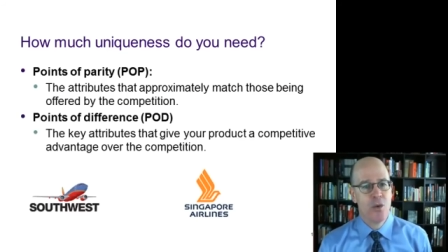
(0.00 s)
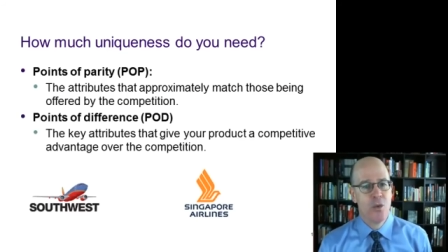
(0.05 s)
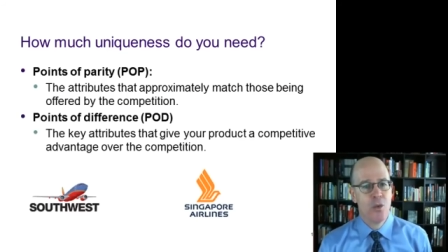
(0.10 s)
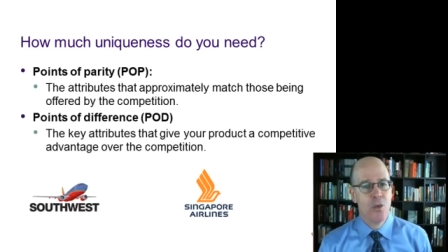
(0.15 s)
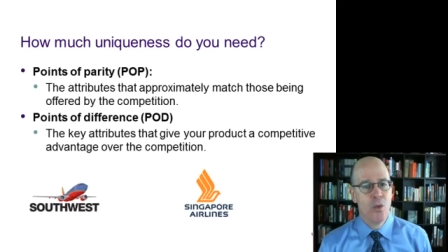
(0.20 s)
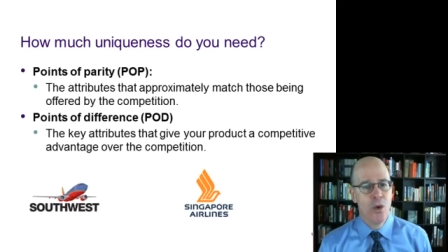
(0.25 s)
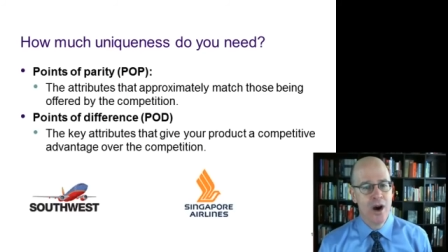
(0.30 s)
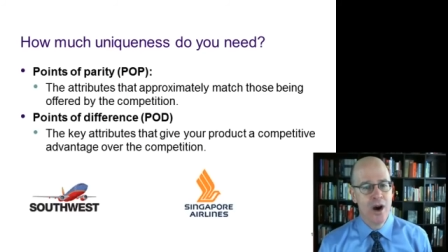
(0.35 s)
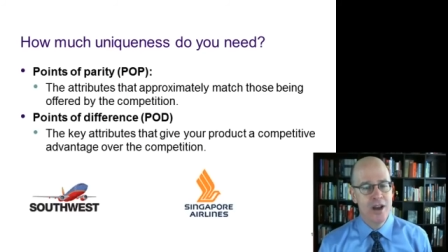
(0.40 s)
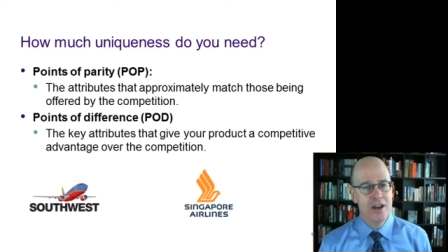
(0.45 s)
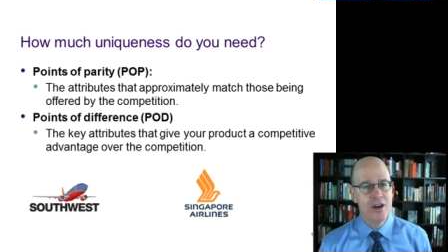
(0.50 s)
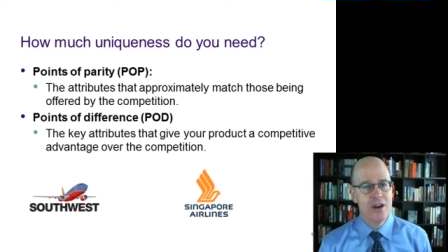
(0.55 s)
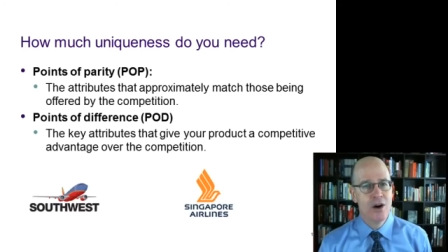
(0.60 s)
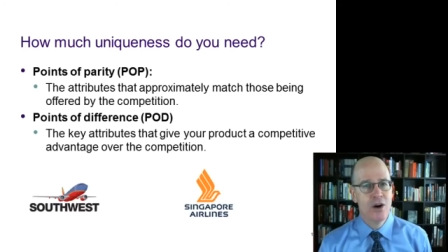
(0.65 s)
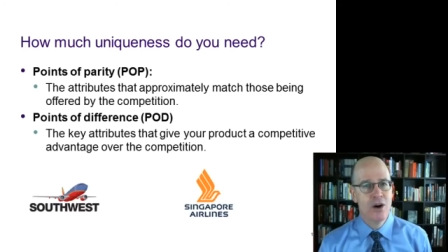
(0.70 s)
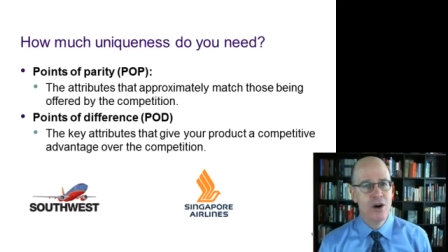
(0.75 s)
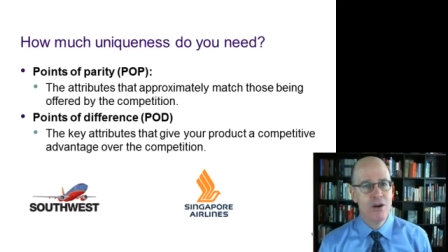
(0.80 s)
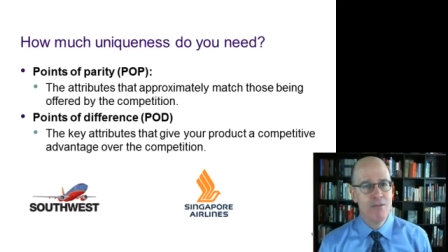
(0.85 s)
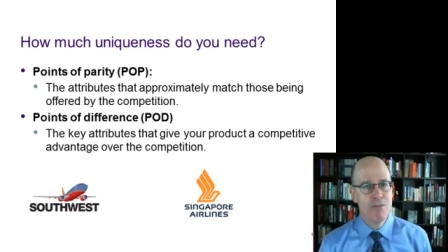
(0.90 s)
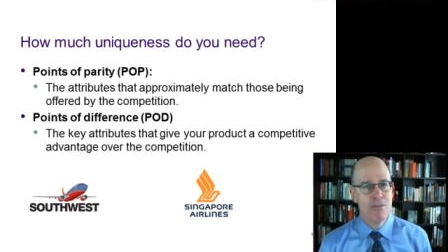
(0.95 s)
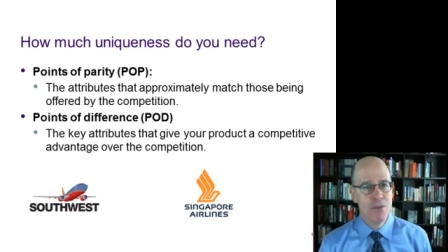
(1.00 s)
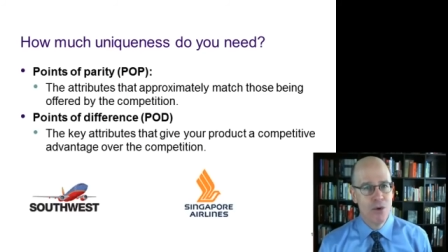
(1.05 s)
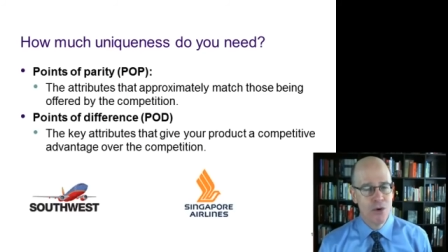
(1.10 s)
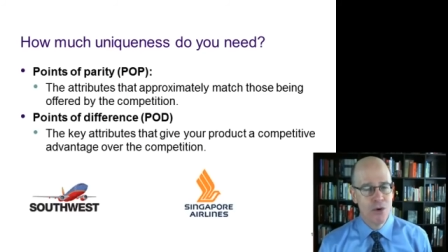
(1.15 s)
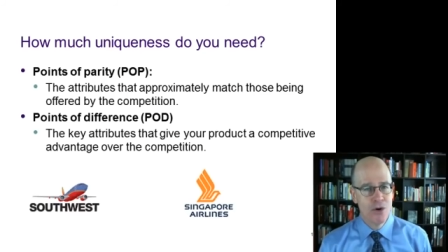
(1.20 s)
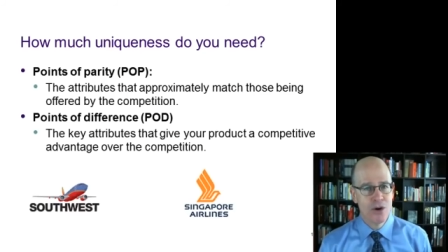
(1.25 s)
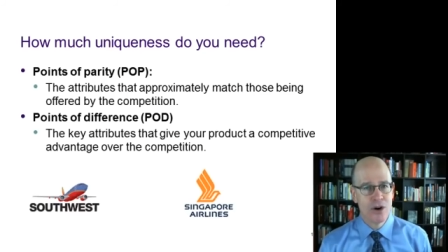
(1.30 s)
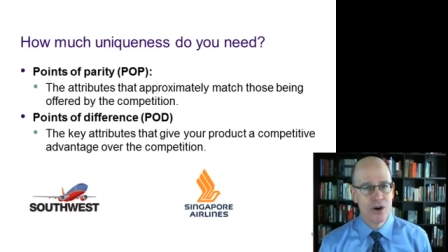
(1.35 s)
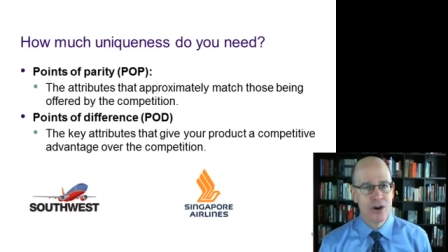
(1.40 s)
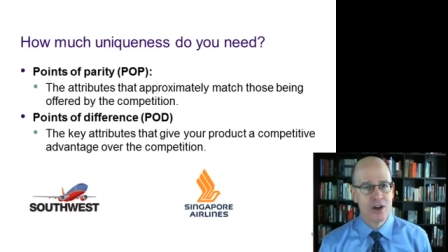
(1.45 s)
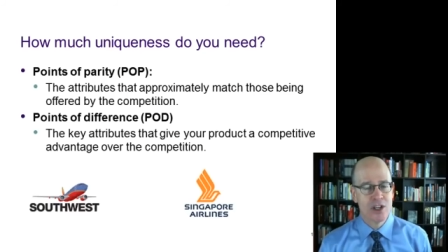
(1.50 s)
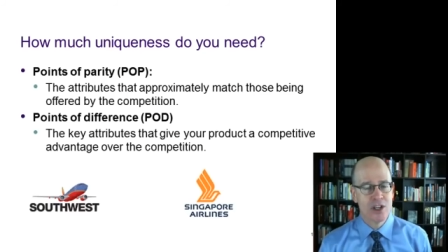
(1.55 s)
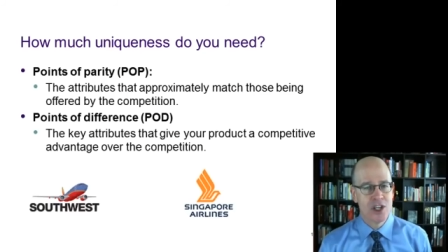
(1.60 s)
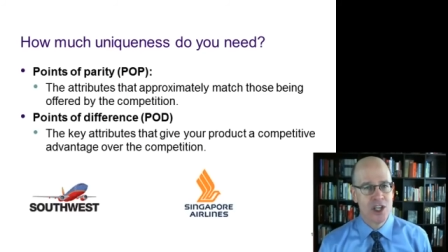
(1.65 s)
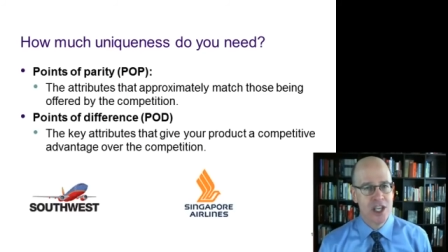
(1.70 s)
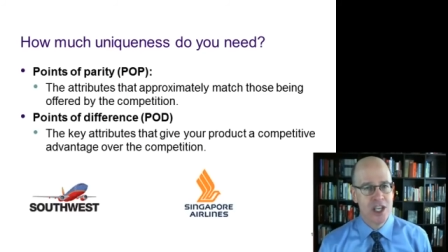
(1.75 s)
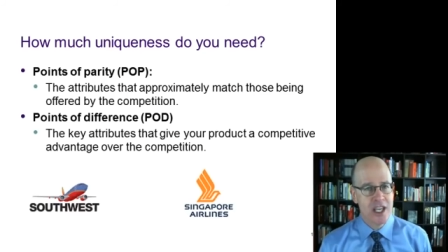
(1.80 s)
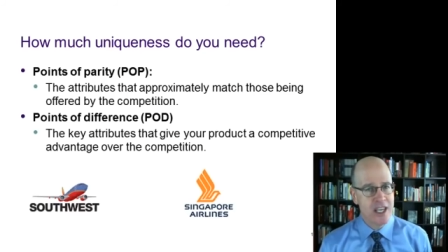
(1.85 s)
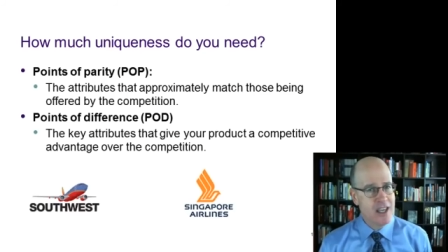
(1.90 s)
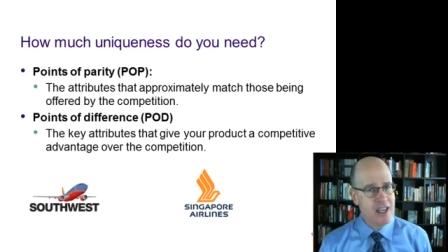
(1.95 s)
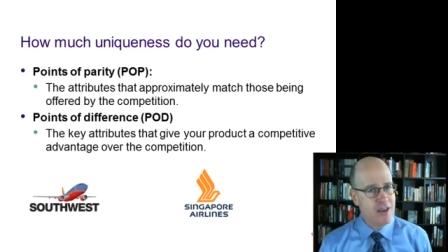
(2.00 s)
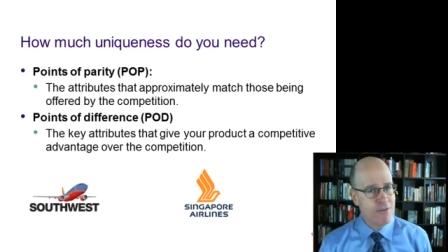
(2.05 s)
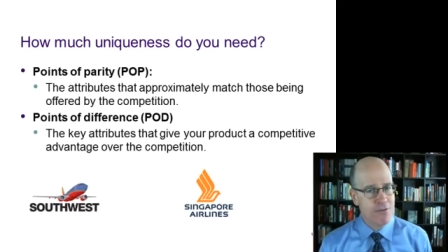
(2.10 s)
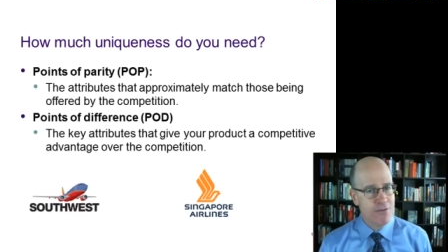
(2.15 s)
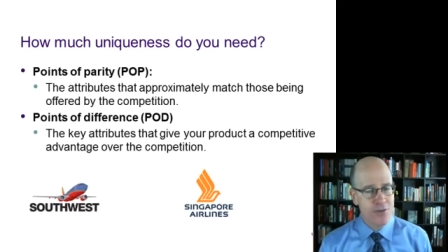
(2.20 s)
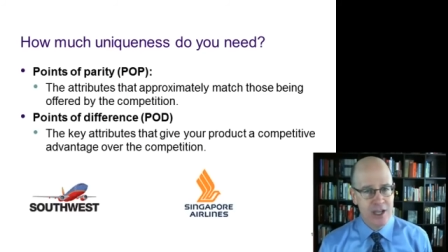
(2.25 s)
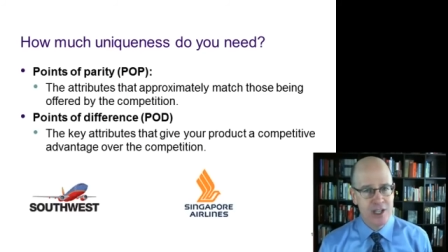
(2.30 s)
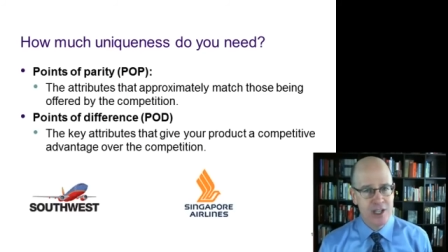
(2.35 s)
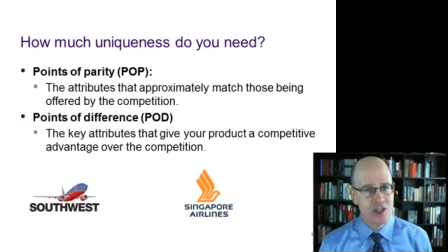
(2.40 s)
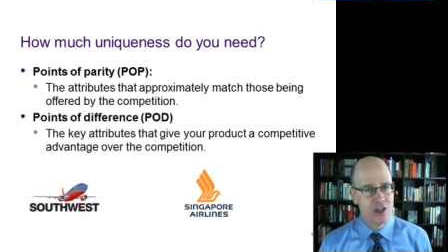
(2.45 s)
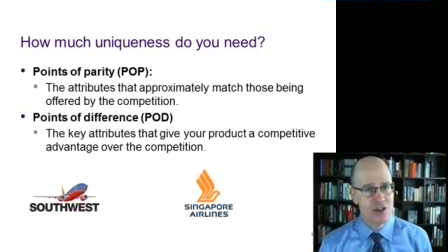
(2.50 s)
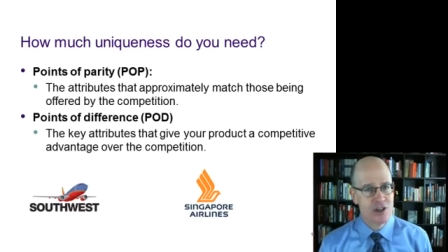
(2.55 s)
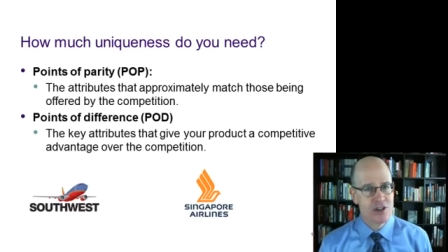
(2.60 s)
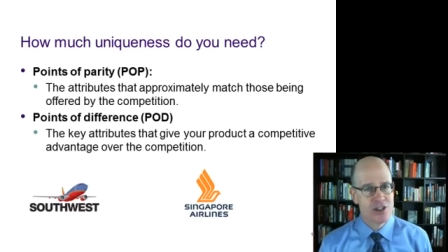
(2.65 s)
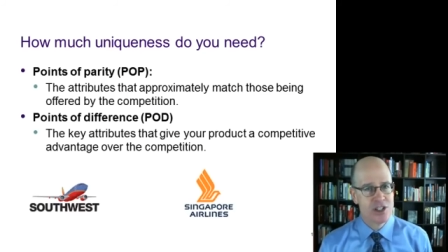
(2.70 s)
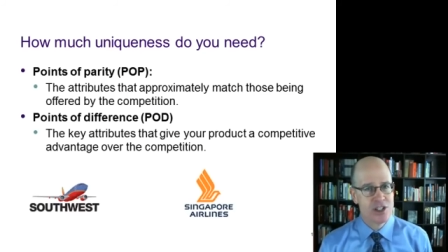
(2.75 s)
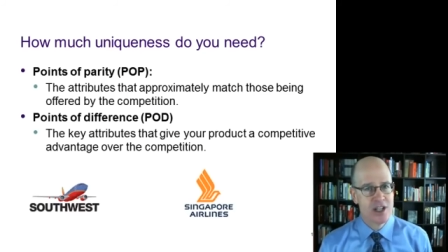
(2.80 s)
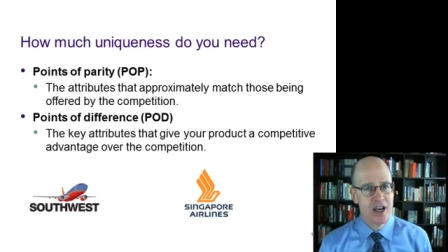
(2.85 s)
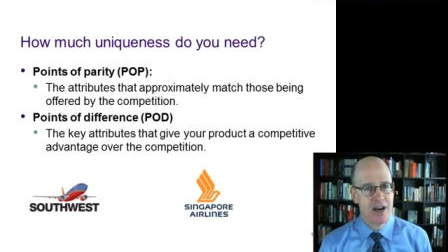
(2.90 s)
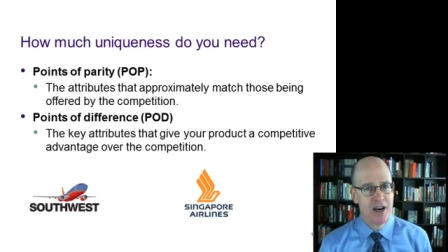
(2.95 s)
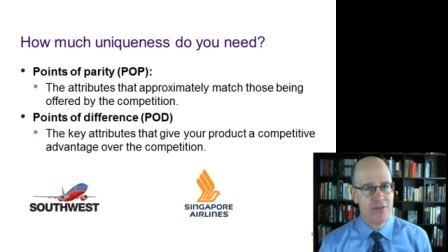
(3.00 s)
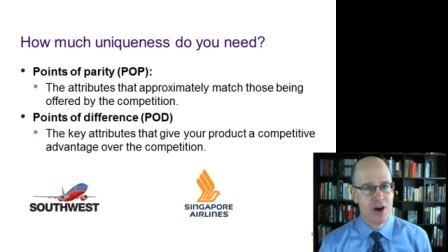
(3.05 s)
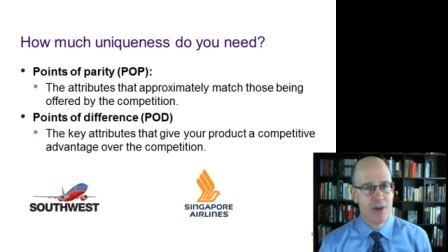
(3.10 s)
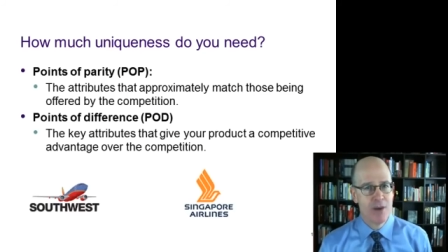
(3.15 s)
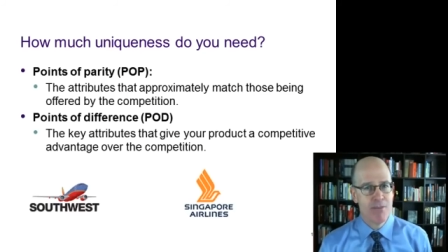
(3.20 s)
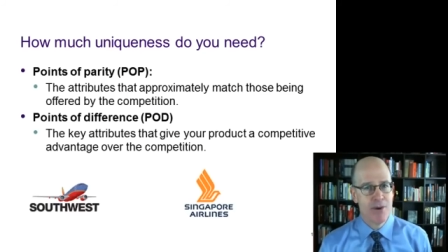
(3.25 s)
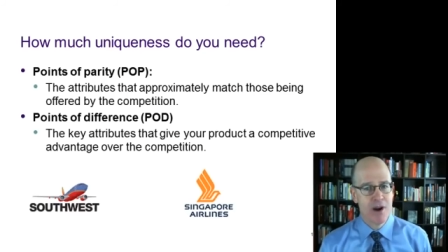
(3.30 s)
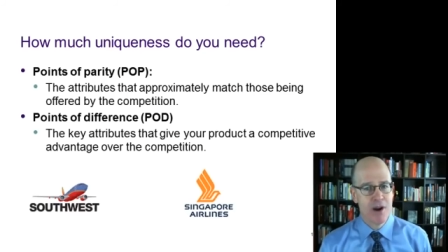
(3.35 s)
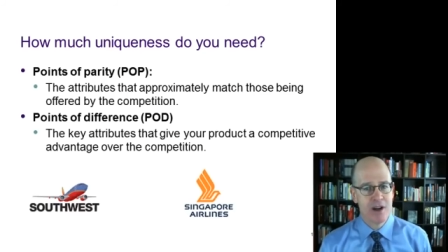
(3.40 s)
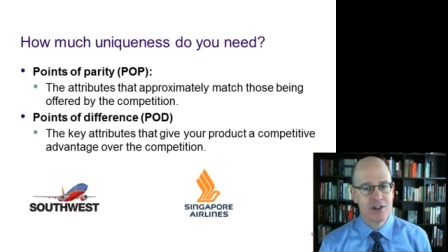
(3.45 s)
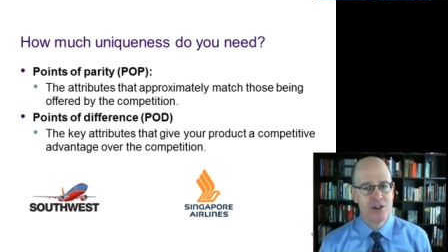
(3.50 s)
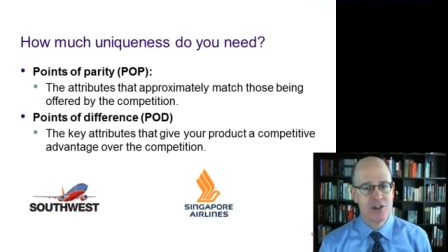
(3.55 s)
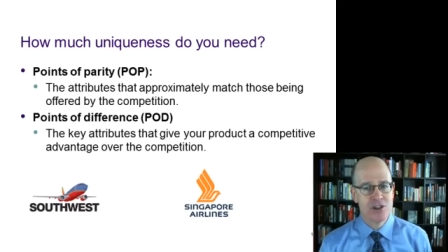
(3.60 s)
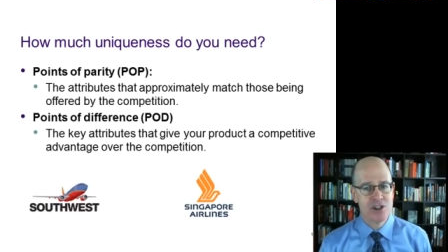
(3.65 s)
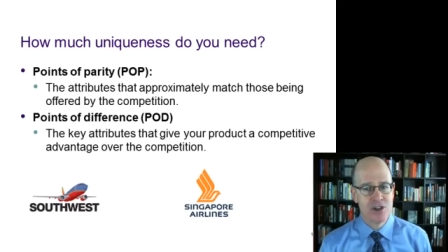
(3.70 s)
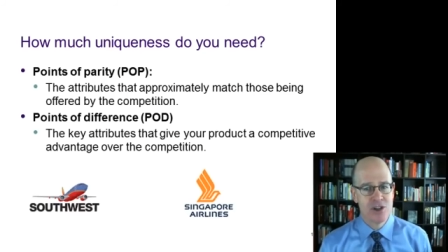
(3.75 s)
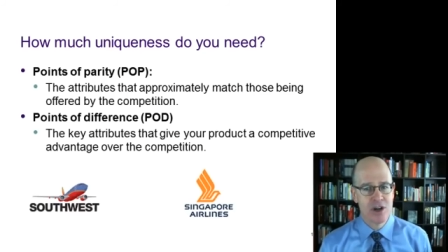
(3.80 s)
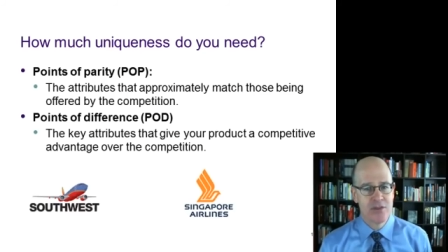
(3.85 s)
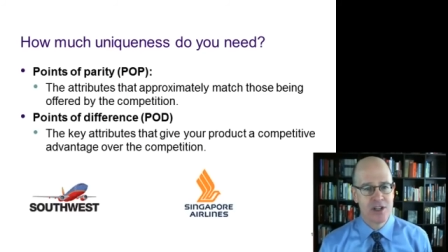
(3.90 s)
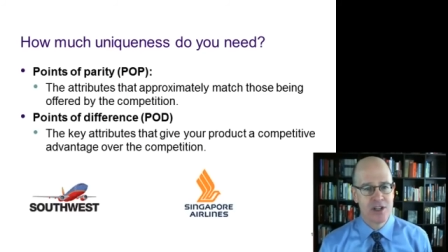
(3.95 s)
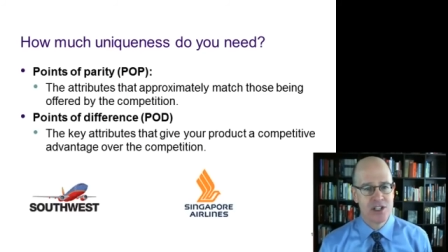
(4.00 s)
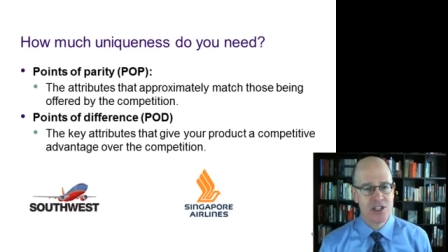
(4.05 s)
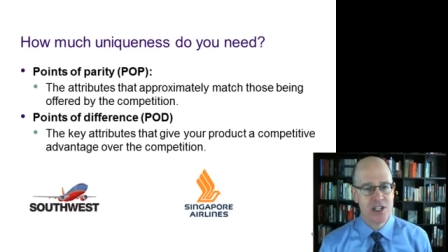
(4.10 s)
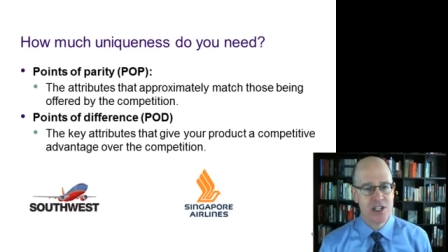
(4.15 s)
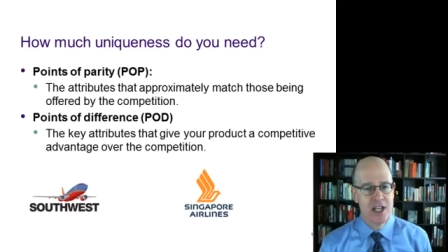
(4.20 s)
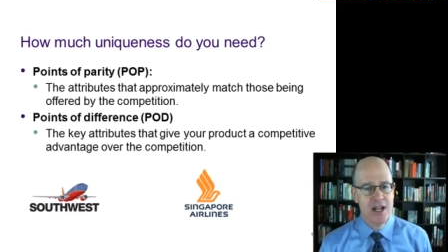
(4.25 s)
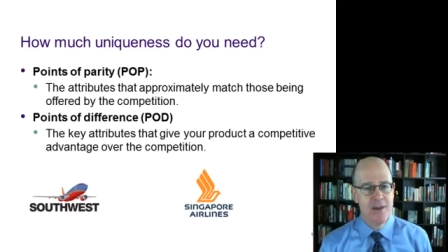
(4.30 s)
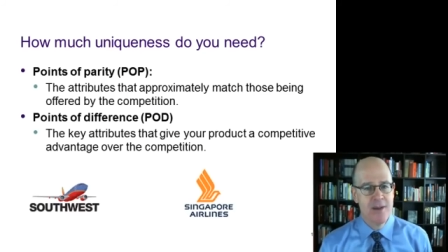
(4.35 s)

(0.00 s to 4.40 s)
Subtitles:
one or more key features of our product or service